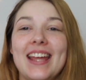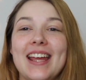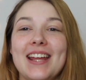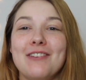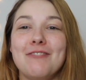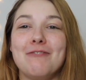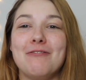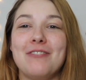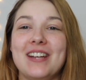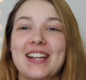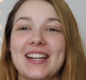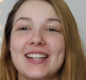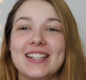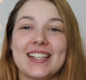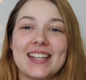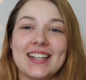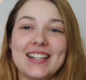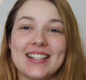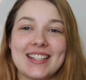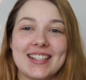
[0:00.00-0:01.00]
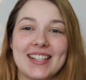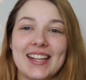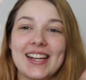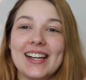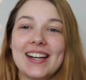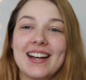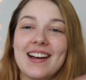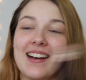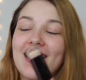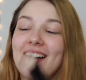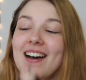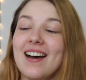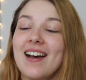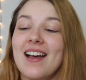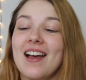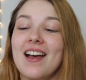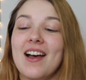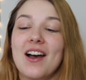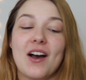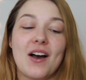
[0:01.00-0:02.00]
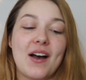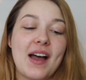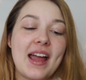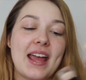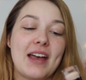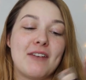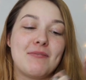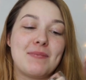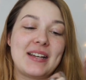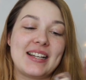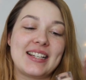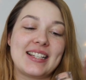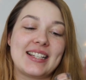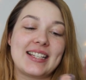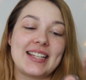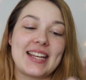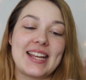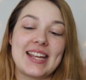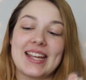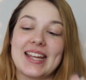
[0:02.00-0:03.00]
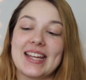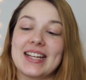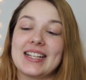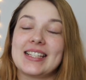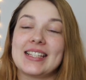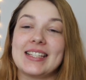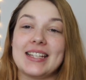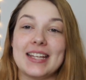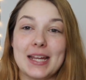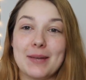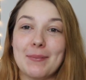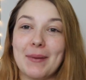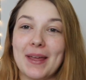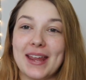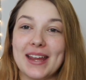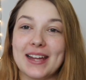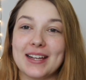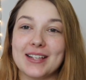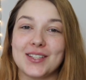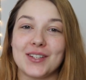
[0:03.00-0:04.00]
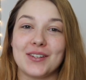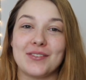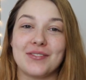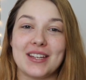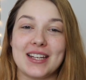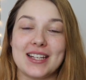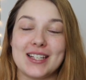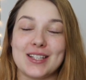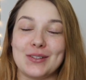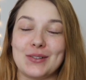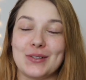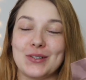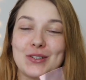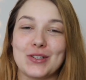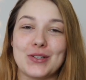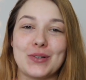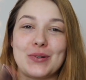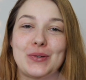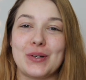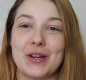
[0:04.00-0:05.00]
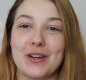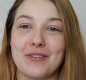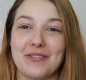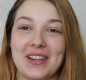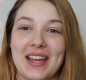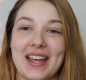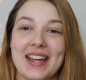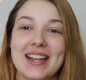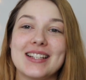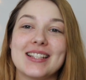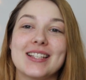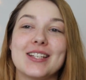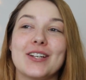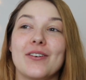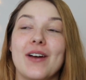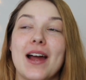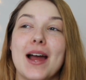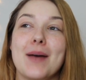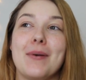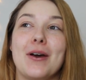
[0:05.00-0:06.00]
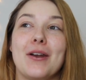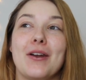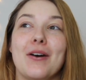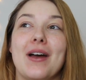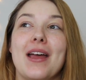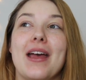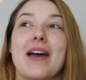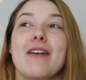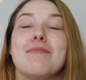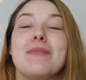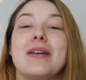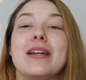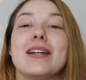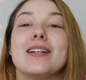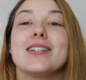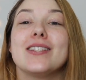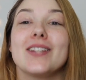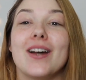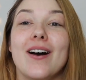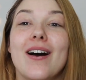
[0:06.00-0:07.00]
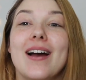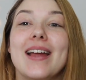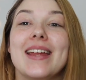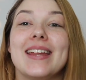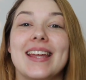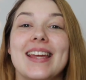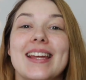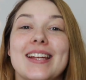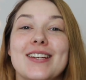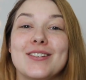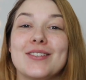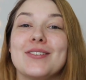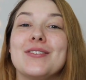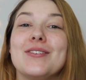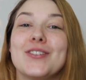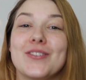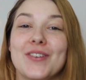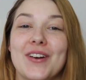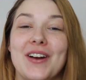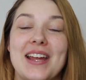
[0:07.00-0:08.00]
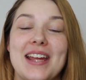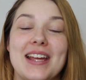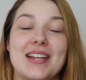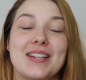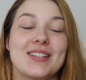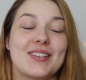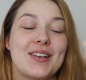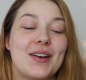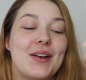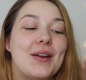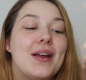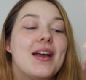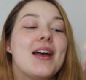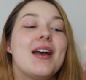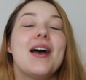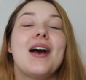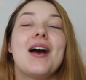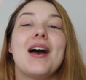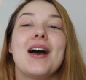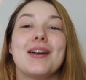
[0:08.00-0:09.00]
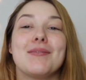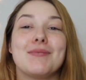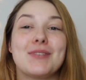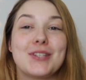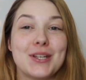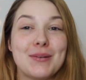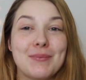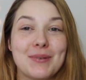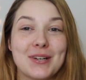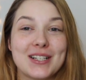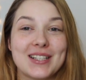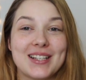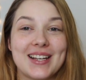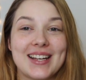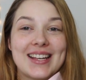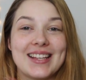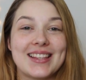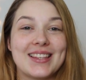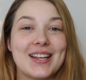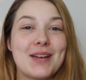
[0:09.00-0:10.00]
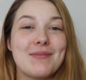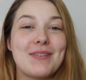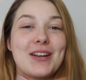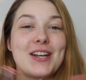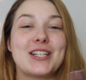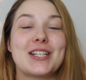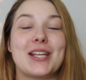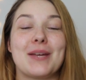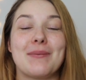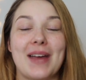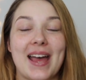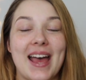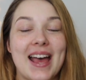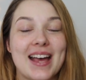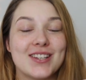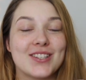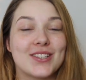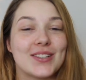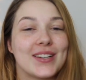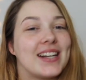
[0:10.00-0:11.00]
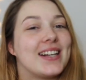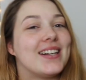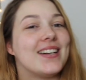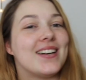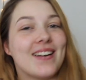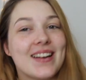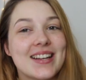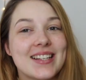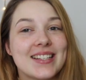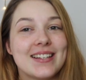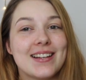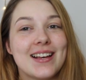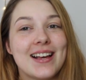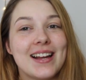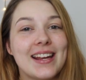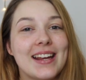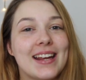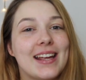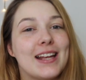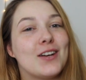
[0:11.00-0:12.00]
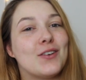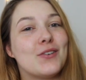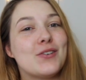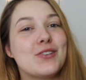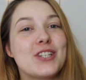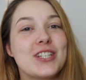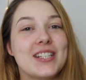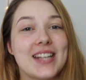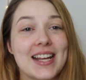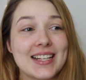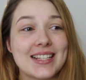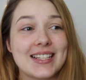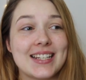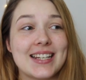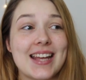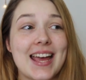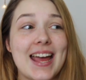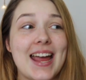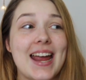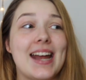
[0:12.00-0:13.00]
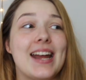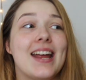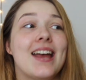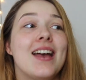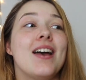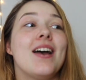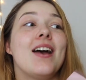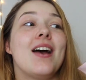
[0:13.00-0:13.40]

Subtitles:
Infinite Concealer. I have been seeing sneak peeks of this launch all over their Instagram, and I have been dying to try it. So I'm super excited that I managed to get my hands on it nice and early. It launched yesterday.